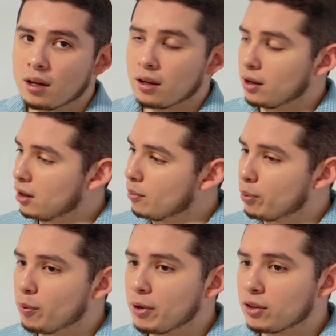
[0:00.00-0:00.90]

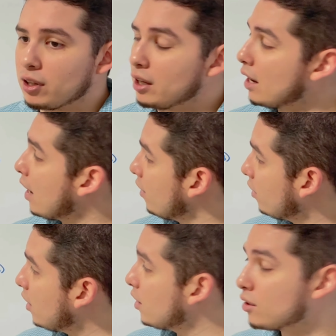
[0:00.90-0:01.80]
property, and
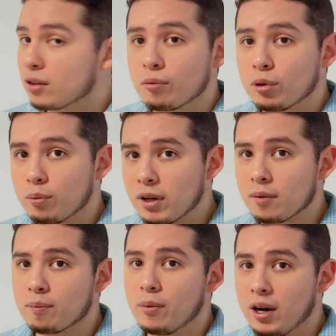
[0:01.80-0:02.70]
this will be
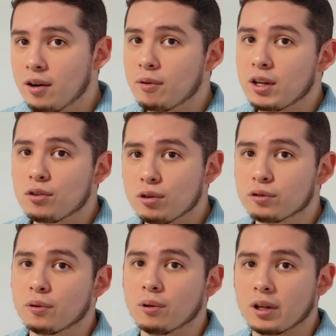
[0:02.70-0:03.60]
very
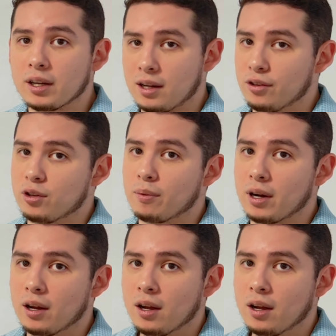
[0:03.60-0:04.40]
useful in algebra